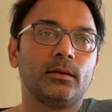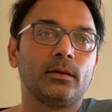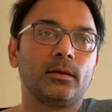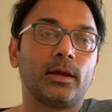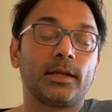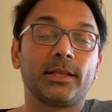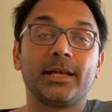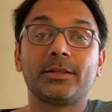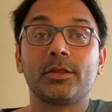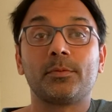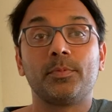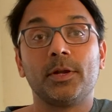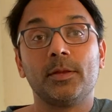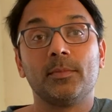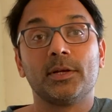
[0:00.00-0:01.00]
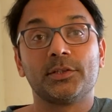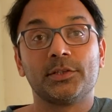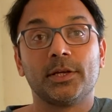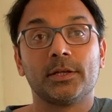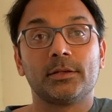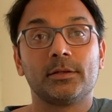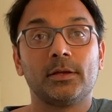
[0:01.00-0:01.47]
And that is pretty much
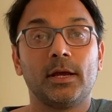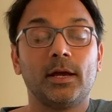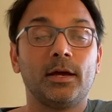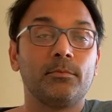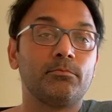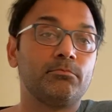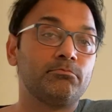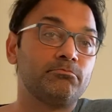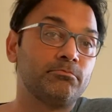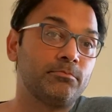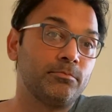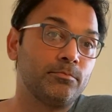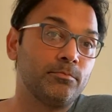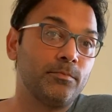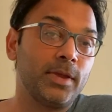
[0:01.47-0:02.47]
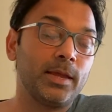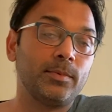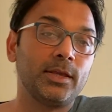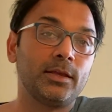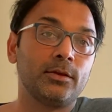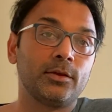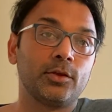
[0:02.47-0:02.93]
it.
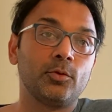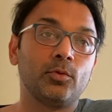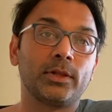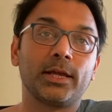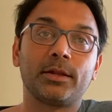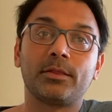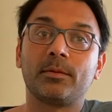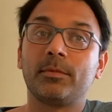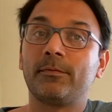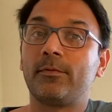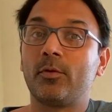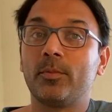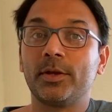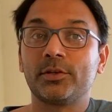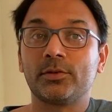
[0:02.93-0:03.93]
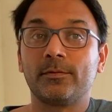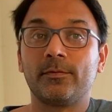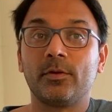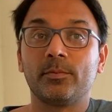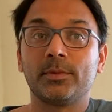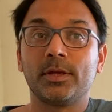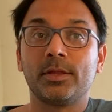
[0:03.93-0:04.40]
Maybe you will get some information
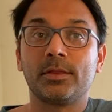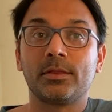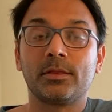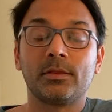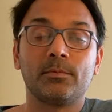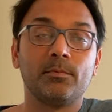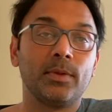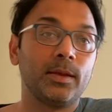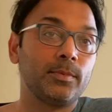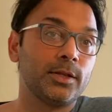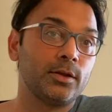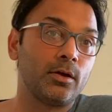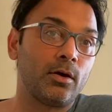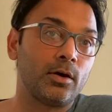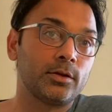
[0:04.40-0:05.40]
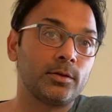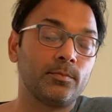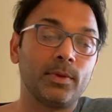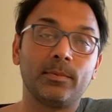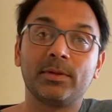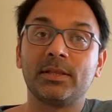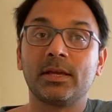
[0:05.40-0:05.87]
from this, maybe not,
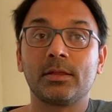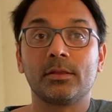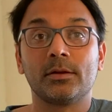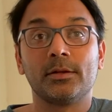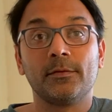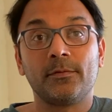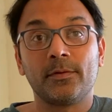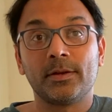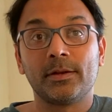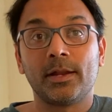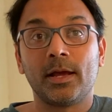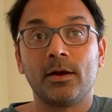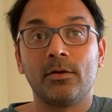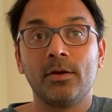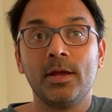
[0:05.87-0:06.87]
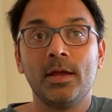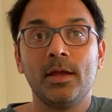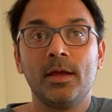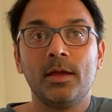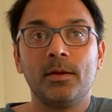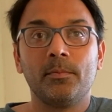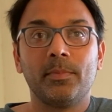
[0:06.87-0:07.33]
maybe things are different now.
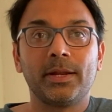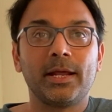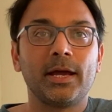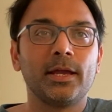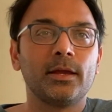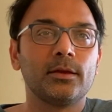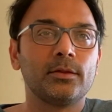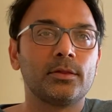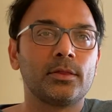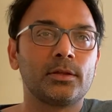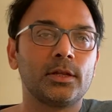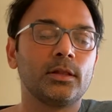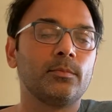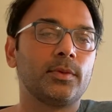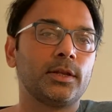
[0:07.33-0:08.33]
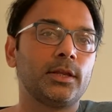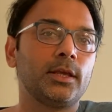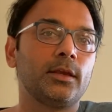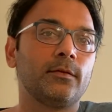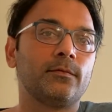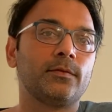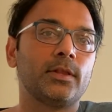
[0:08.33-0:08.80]
But I still
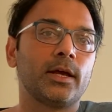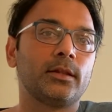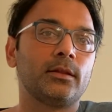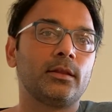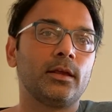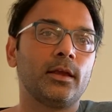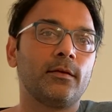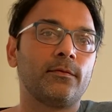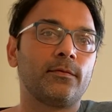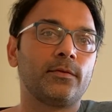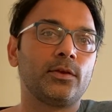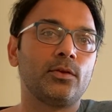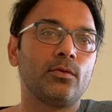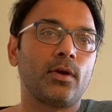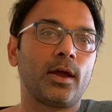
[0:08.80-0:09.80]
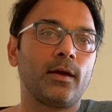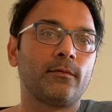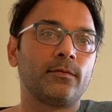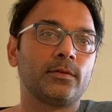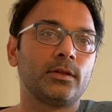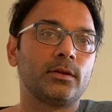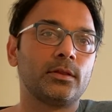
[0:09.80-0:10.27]
believe that if you
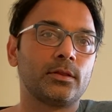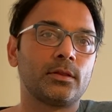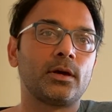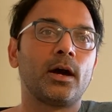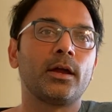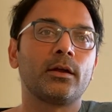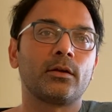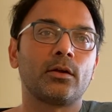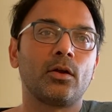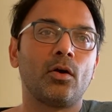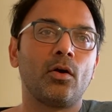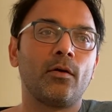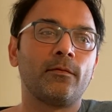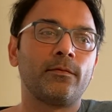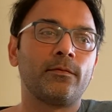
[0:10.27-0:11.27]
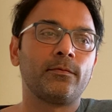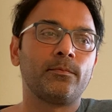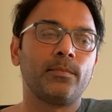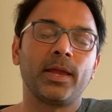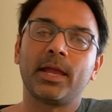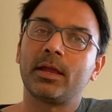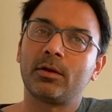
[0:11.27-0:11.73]
have the desire of
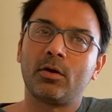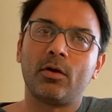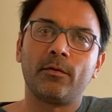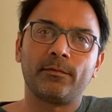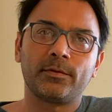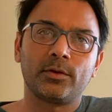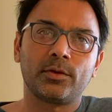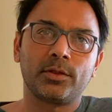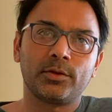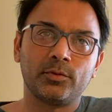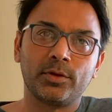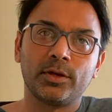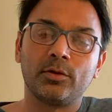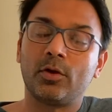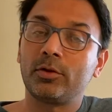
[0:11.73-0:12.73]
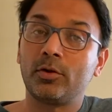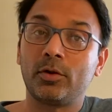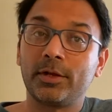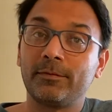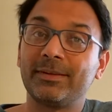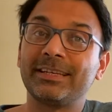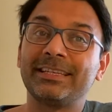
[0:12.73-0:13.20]
paying off your student loan, not
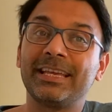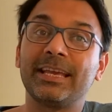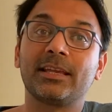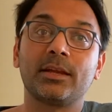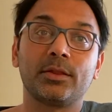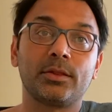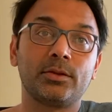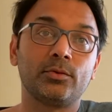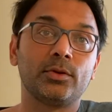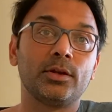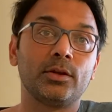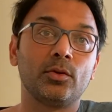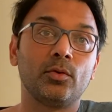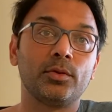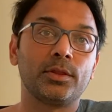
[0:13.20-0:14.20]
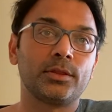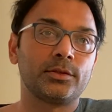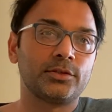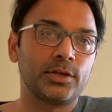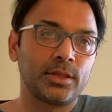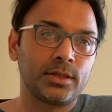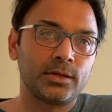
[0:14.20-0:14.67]
even taking student loans,
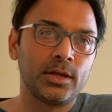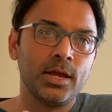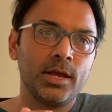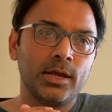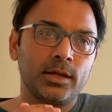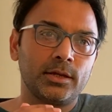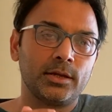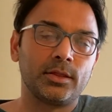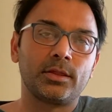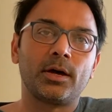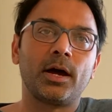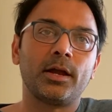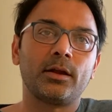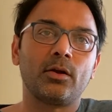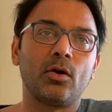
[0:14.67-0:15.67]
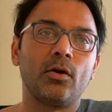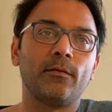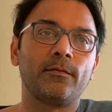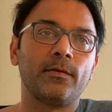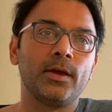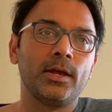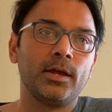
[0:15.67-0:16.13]
just desire
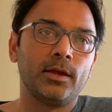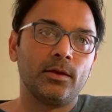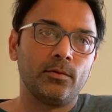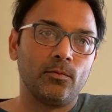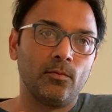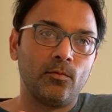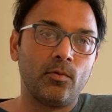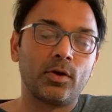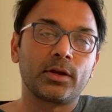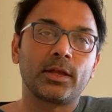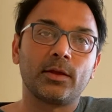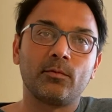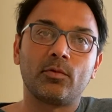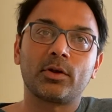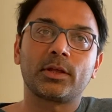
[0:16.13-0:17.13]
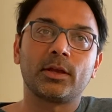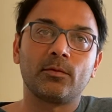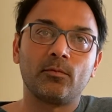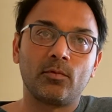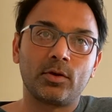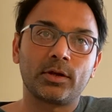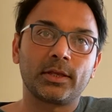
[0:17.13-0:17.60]
of working
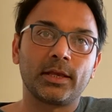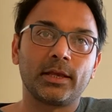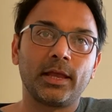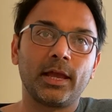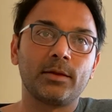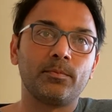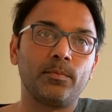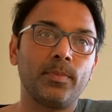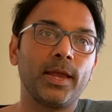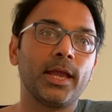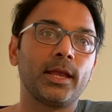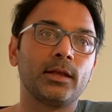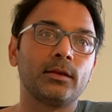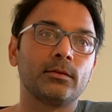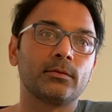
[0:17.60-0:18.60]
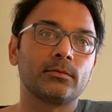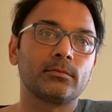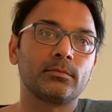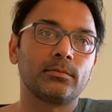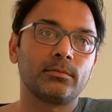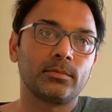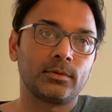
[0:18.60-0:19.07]
and paying
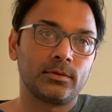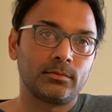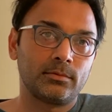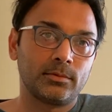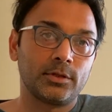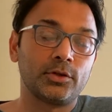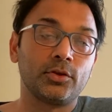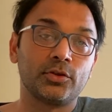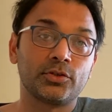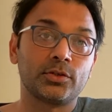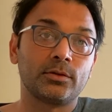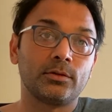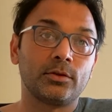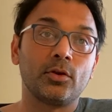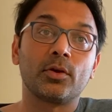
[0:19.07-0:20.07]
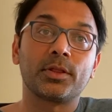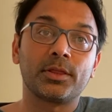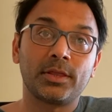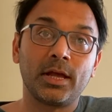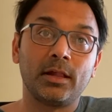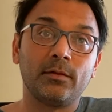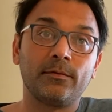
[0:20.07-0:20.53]
the tuition
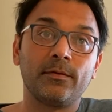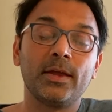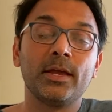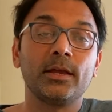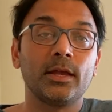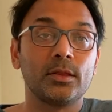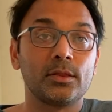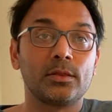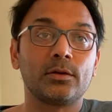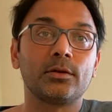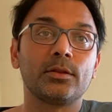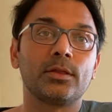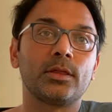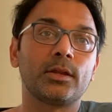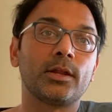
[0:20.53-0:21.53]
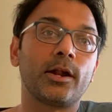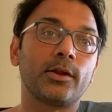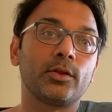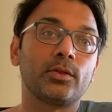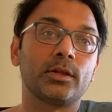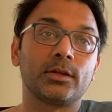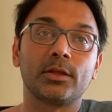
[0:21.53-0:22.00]
yourself, in certain
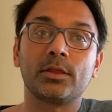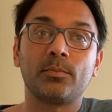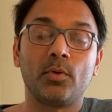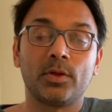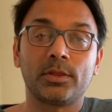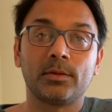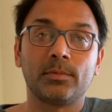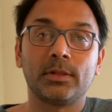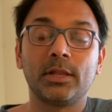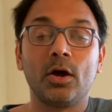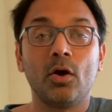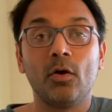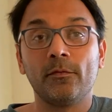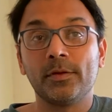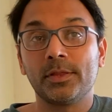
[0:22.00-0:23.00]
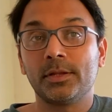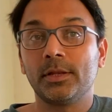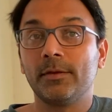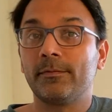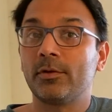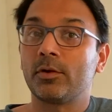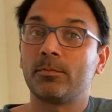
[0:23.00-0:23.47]
scenarios it is possible. Now, obviously,
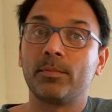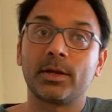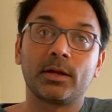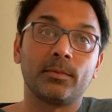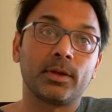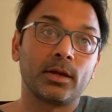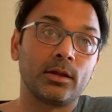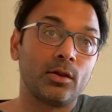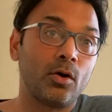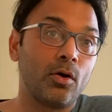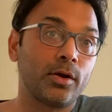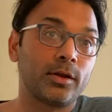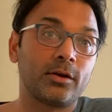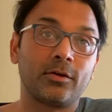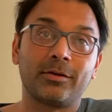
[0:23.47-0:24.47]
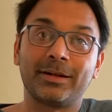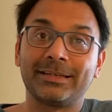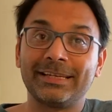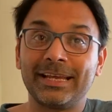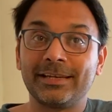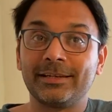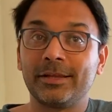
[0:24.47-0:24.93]
if you're becoming a lawyer or a
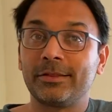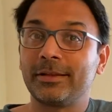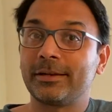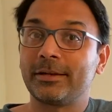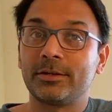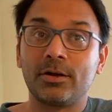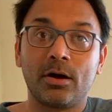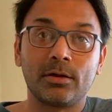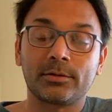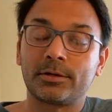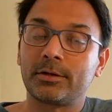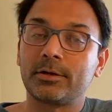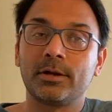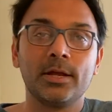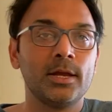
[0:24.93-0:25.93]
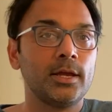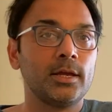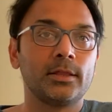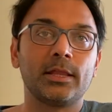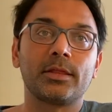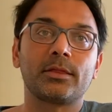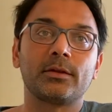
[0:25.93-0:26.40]
dentist and a doctor,
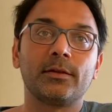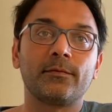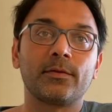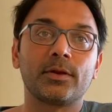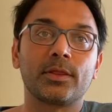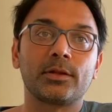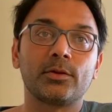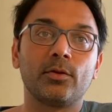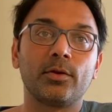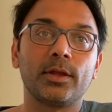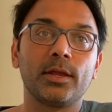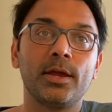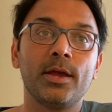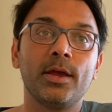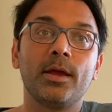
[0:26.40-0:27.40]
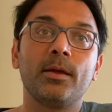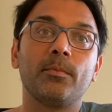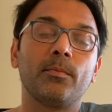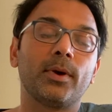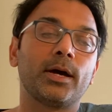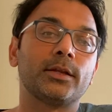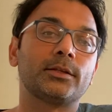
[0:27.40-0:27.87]
that's a different story.
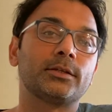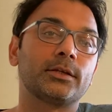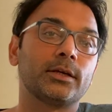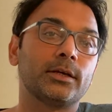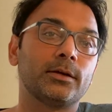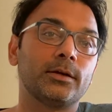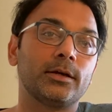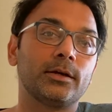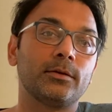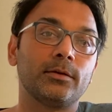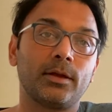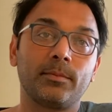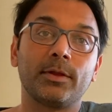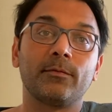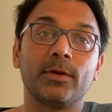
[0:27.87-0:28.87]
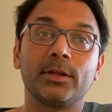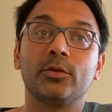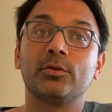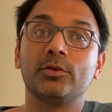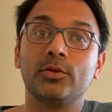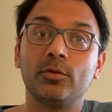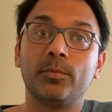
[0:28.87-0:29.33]
But I mean, when you
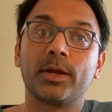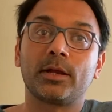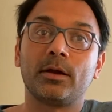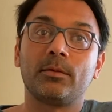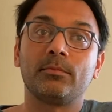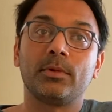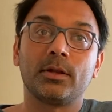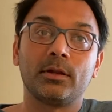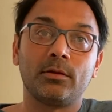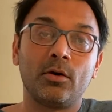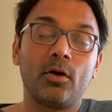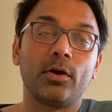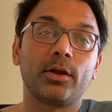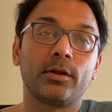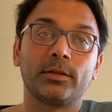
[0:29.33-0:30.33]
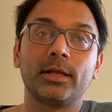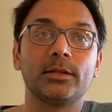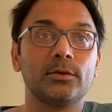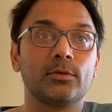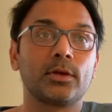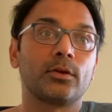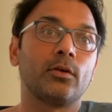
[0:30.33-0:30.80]
do become a lawyer, then
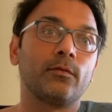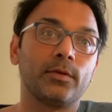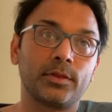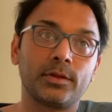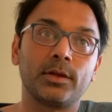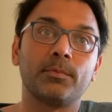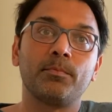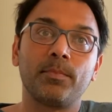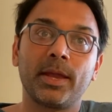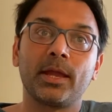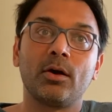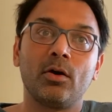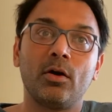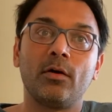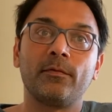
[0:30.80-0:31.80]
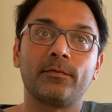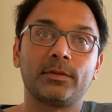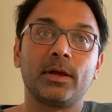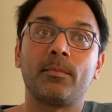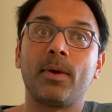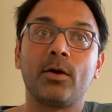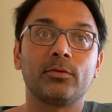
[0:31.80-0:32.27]
you can obviously pay off the
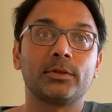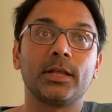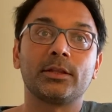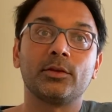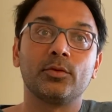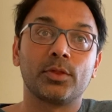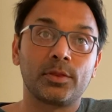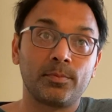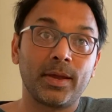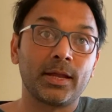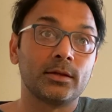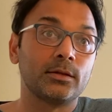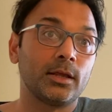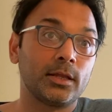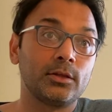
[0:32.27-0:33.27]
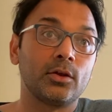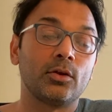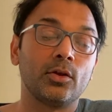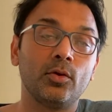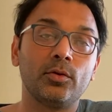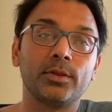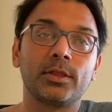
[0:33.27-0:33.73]
amount that you spend in your
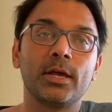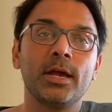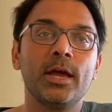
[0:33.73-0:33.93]
loans.